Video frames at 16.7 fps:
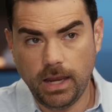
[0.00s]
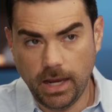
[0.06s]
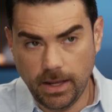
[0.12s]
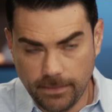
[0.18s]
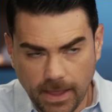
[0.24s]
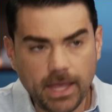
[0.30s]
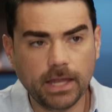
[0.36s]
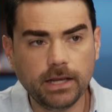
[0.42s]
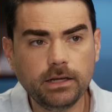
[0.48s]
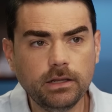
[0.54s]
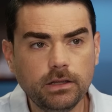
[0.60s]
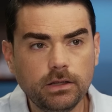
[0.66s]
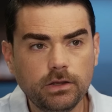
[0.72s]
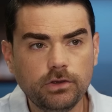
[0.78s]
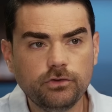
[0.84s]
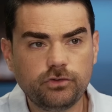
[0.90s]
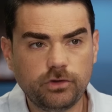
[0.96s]
And then
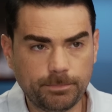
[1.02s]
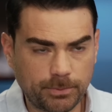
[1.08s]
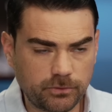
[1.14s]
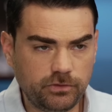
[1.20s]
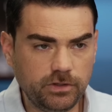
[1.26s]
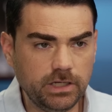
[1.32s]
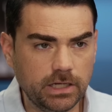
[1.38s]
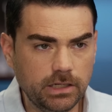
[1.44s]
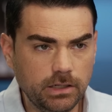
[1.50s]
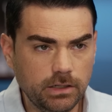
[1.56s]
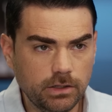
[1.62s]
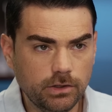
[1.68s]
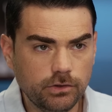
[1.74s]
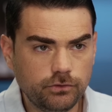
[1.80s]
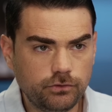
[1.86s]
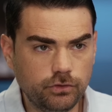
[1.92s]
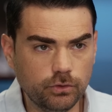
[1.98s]
she proceeded
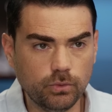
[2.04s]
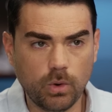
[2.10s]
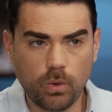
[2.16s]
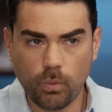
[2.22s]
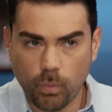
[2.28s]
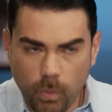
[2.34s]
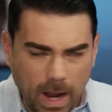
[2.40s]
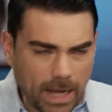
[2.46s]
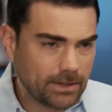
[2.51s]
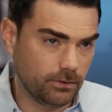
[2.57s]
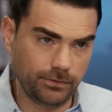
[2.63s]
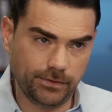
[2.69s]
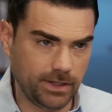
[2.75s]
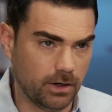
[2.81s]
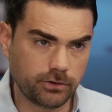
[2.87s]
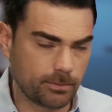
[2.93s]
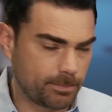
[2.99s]
to
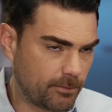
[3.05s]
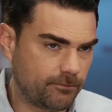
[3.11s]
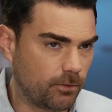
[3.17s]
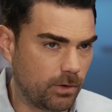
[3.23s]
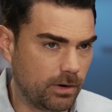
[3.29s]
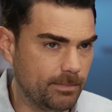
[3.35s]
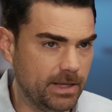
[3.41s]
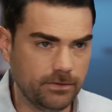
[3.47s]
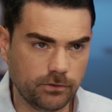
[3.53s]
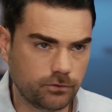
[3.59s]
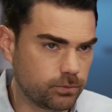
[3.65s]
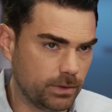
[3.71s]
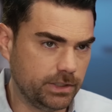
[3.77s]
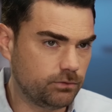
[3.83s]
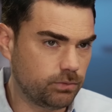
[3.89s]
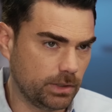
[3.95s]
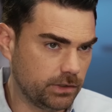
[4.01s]
wildly underperform in the
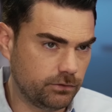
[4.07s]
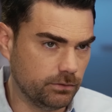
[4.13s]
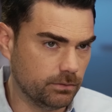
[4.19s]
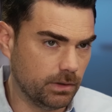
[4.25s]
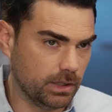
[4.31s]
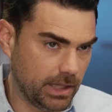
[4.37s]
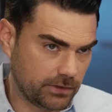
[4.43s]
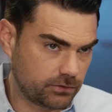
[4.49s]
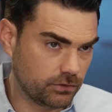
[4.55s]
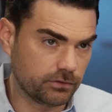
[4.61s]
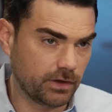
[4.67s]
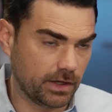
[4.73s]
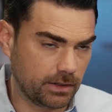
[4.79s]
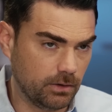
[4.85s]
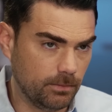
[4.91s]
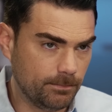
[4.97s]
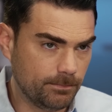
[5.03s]
2022 election
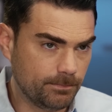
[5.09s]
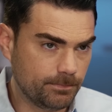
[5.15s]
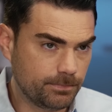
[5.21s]
cycle.